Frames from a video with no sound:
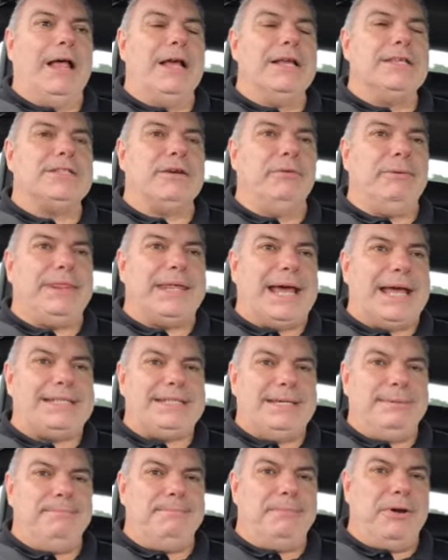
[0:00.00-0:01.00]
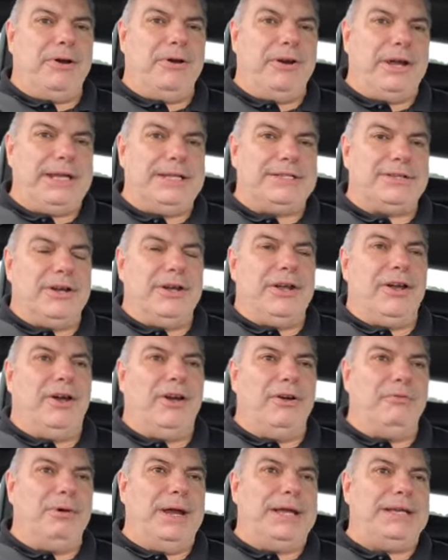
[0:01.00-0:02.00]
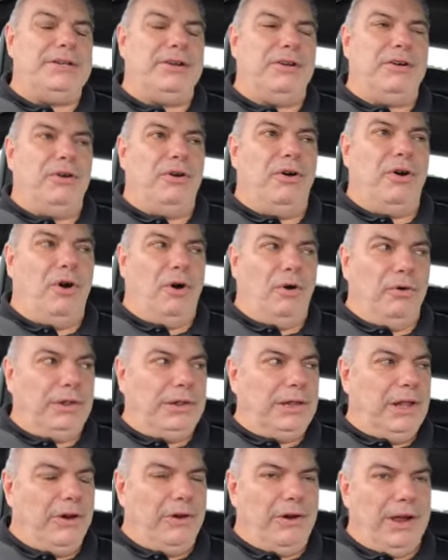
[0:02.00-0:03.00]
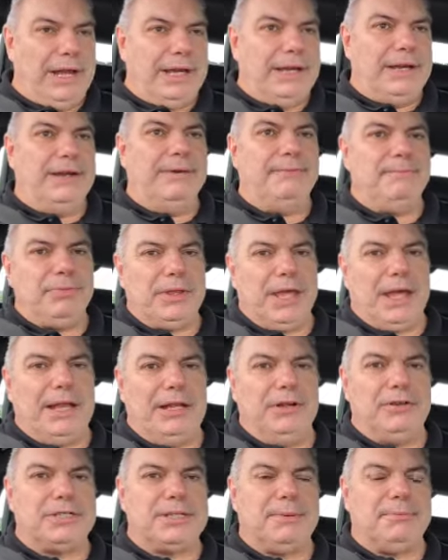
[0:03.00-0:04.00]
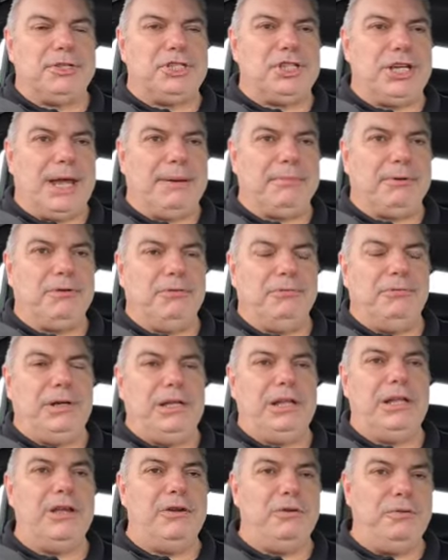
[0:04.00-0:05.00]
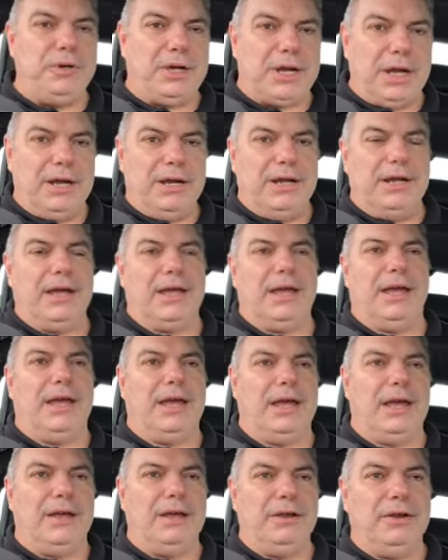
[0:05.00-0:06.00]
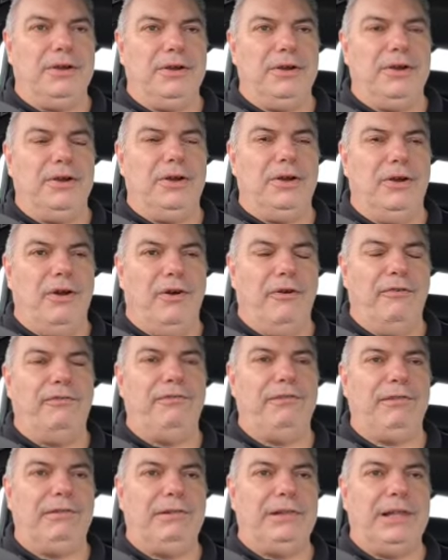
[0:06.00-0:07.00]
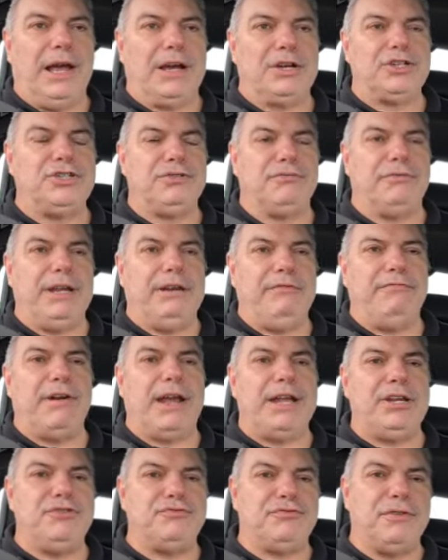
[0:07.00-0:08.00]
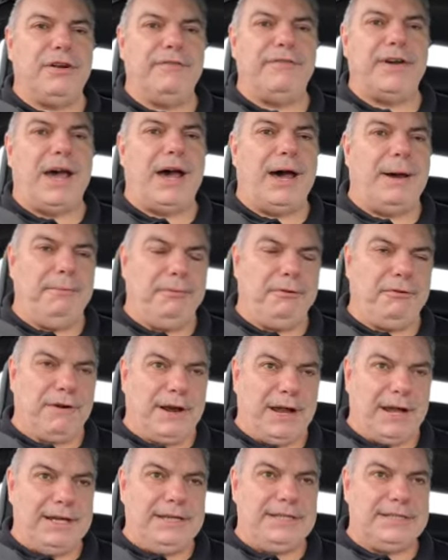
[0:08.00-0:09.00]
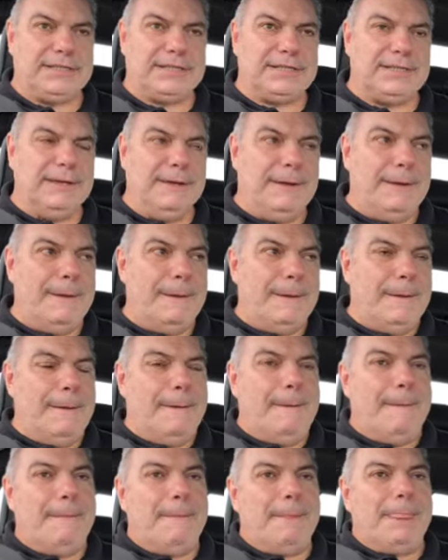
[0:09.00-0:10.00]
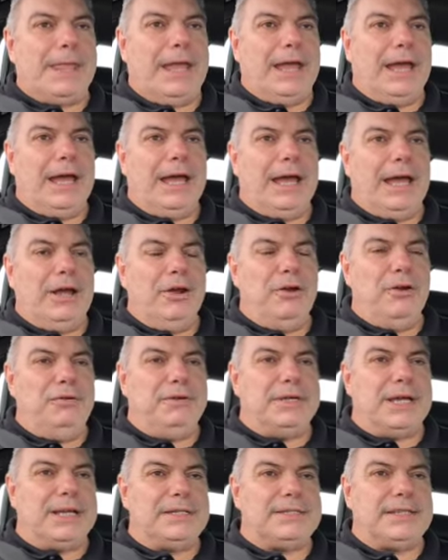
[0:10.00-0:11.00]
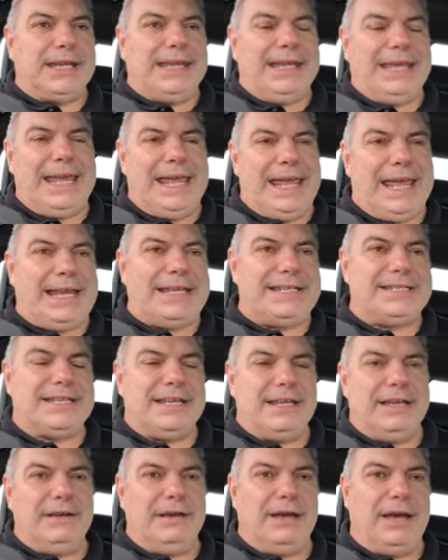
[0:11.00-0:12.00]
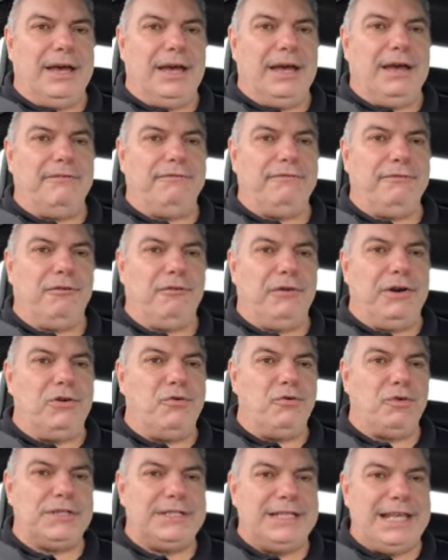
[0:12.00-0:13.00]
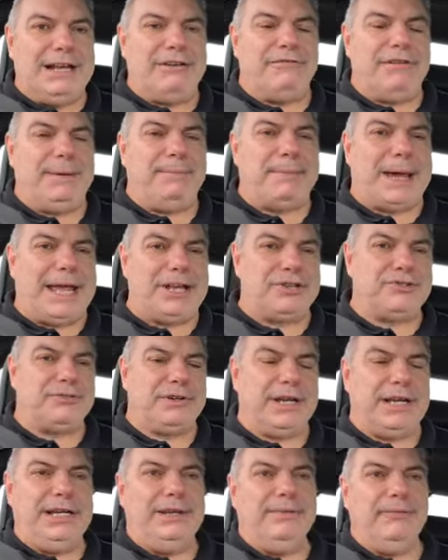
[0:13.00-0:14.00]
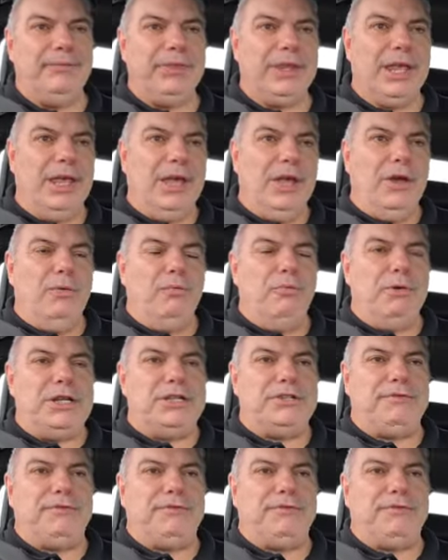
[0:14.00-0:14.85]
So with that in mind, I went online and looked up a chap called Luke of Luxury Range Rover Upgrades, who does a kit for an auxiliary battery which